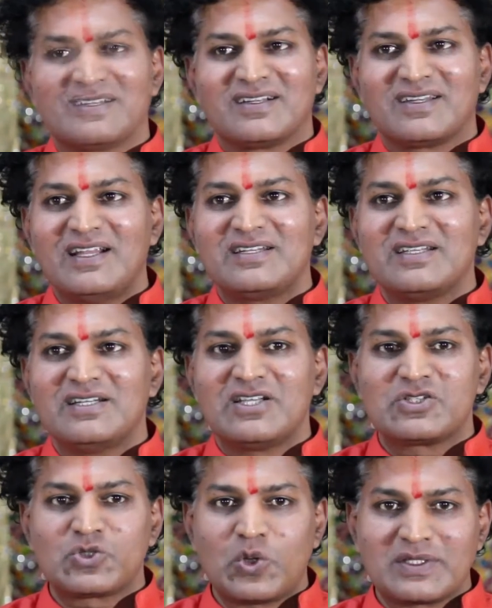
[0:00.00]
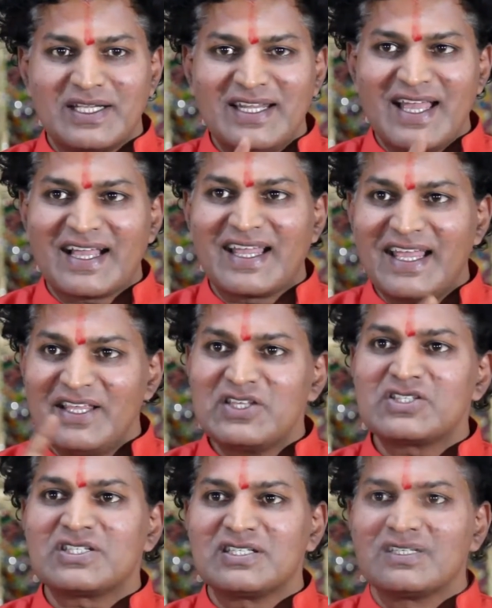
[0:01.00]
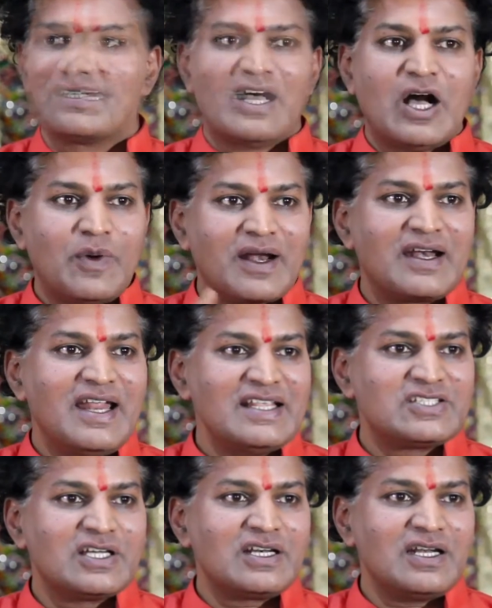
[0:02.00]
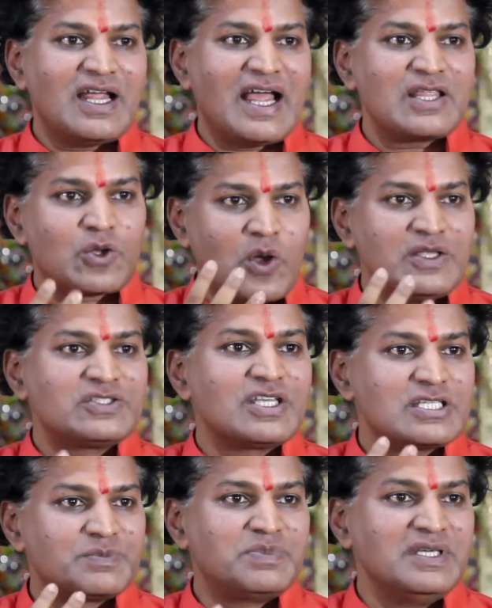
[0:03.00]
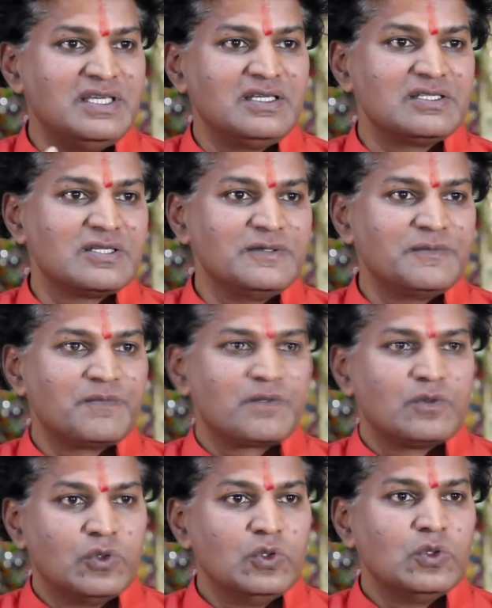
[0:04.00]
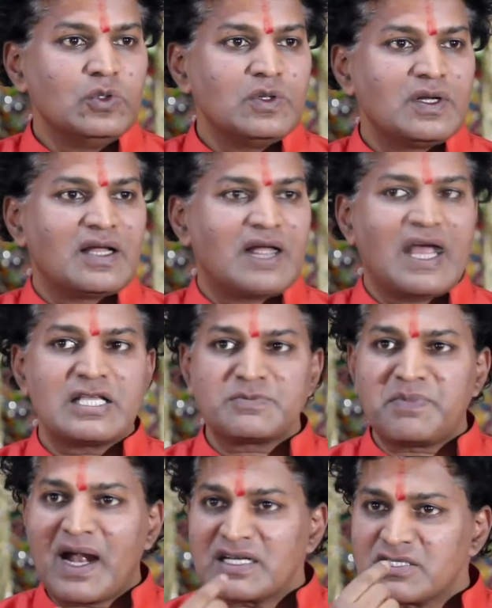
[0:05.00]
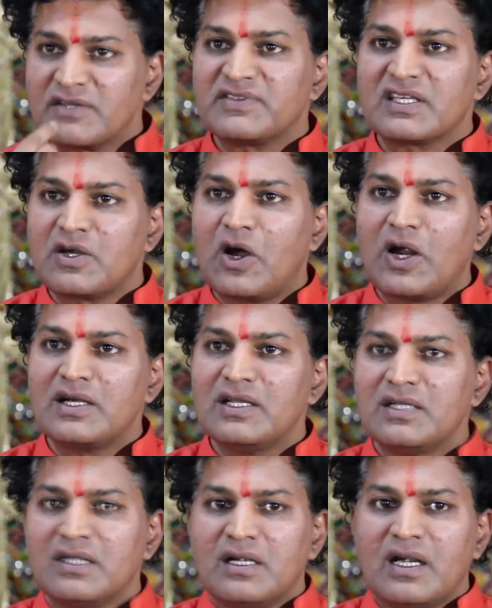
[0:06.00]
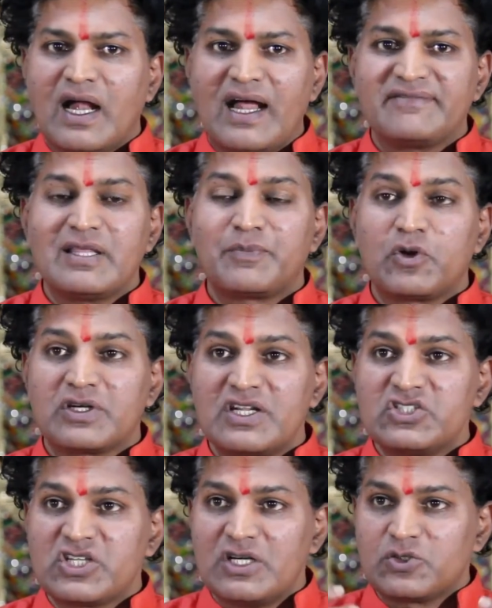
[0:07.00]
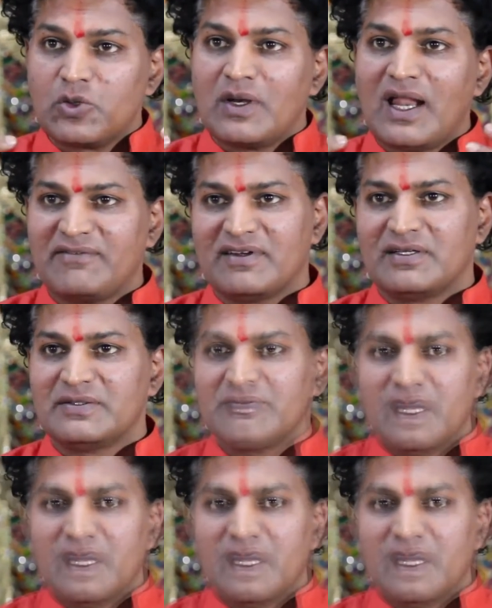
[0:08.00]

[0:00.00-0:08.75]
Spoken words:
Right? It is totally against our nature as conscious beings who, as parts of the God, have the potential to love.